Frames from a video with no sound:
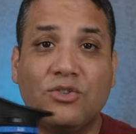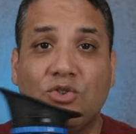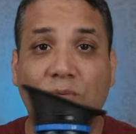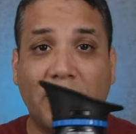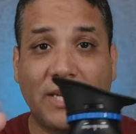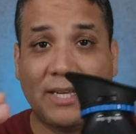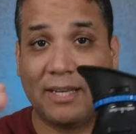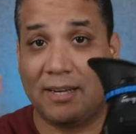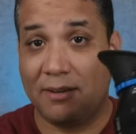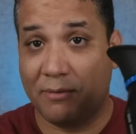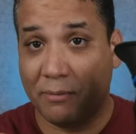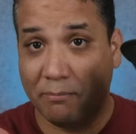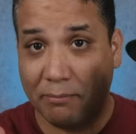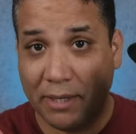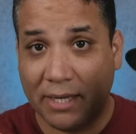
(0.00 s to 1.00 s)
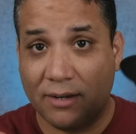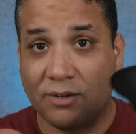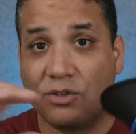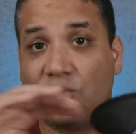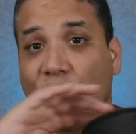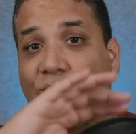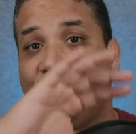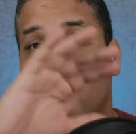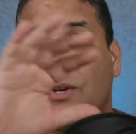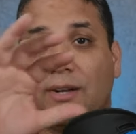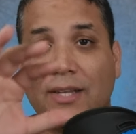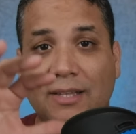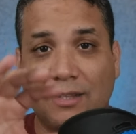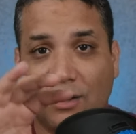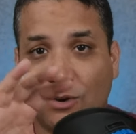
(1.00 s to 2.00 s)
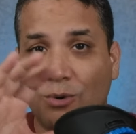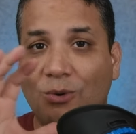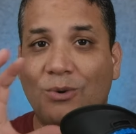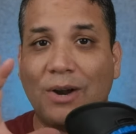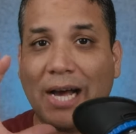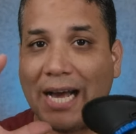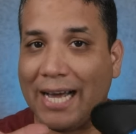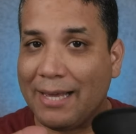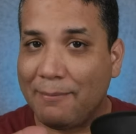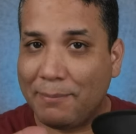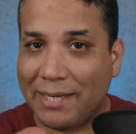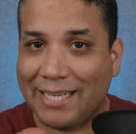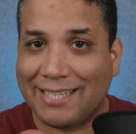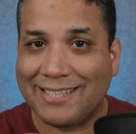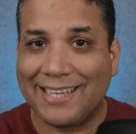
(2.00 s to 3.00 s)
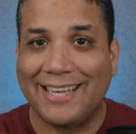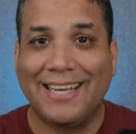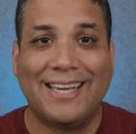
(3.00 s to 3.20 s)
to make it even bigger to fill in the whole eyepiece.